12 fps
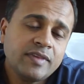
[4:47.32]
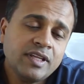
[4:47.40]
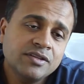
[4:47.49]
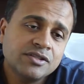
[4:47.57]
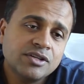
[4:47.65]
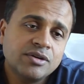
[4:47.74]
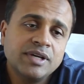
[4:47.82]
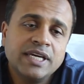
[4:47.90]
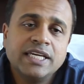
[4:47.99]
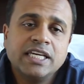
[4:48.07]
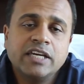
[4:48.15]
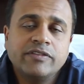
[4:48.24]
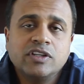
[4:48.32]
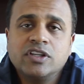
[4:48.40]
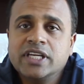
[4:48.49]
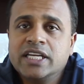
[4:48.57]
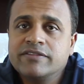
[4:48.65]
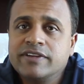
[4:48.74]
So if you
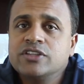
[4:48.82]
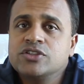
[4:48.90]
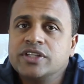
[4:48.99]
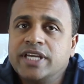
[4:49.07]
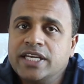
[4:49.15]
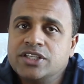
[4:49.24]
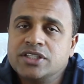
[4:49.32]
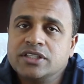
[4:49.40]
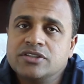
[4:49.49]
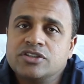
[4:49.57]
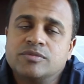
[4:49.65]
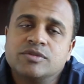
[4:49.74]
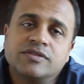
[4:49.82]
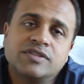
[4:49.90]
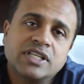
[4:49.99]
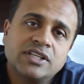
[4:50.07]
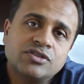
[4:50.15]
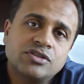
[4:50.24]
look at facial aging in terms of
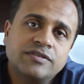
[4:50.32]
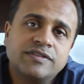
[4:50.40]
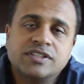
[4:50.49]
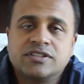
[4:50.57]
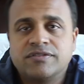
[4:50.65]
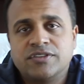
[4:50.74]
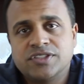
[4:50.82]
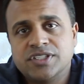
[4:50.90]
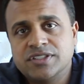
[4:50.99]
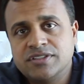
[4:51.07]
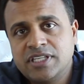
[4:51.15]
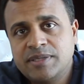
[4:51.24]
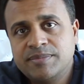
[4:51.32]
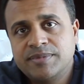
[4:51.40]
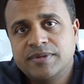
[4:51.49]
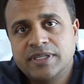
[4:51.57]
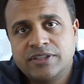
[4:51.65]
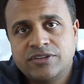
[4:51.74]
skin surface versus deep
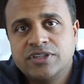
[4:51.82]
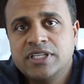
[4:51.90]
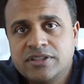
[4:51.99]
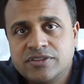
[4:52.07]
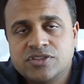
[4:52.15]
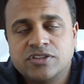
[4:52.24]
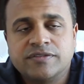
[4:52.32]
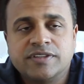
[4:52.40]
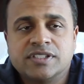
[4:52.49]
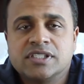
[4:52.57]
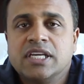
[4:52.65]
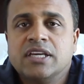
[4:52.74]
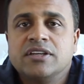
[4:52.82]
underneath the surface,